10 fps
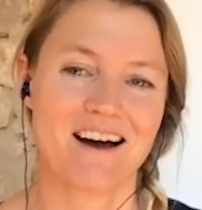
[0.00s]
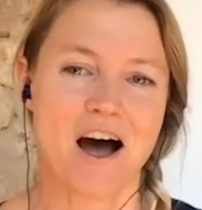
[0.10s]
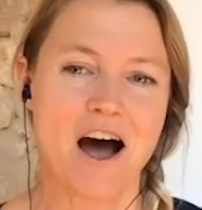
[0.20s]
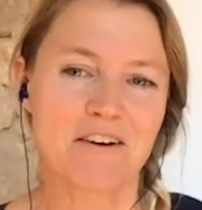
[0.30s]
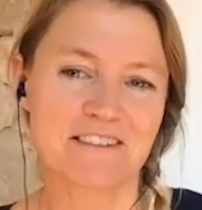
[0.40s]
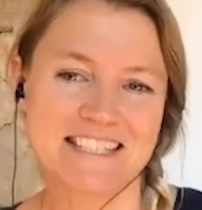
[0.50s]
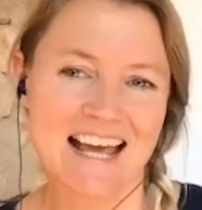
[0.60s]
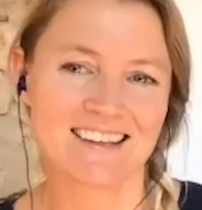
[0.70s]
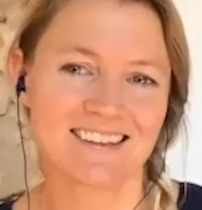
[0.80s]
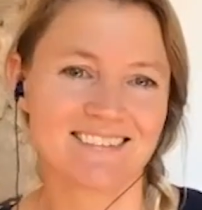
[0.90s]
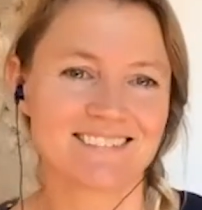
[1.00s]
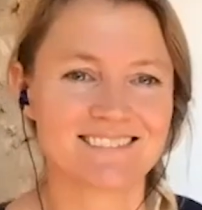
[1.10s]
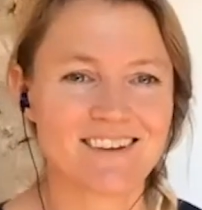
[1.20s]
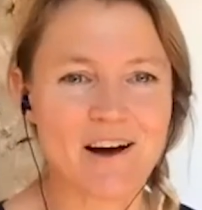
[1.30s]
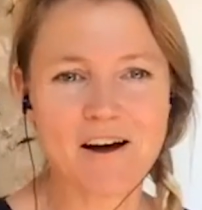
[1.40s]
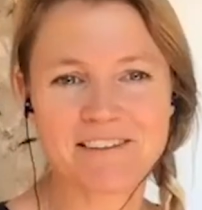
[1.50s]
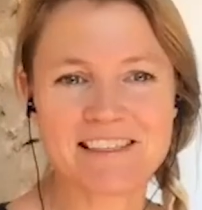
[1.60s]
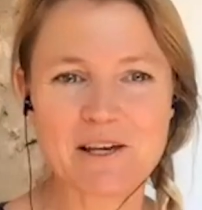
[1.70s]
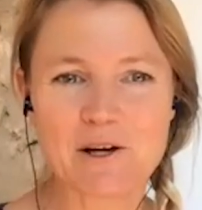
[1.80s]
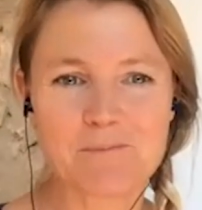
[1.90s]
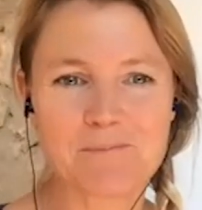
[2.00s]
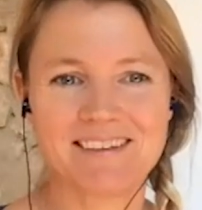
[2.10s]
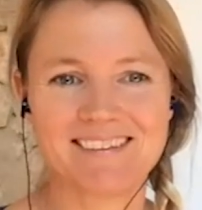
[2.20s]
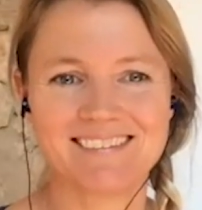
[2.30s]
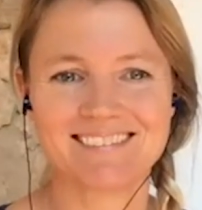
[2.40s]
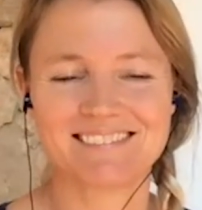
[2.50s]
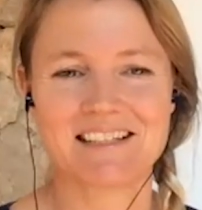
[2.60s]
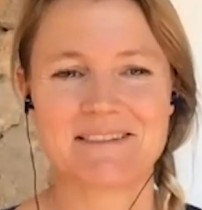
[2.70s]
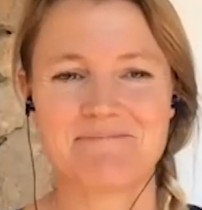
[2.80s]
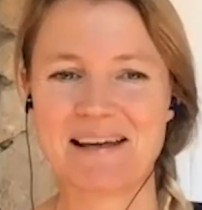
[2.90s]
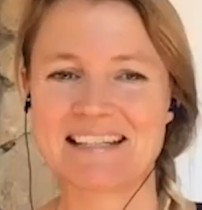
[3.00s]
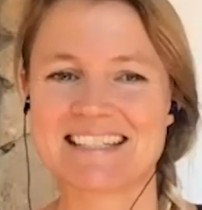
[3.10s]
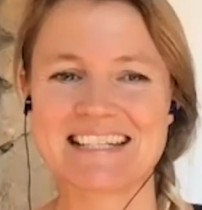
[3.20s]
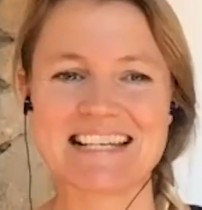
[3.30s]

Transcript: half Italian, half Ethiopian, based in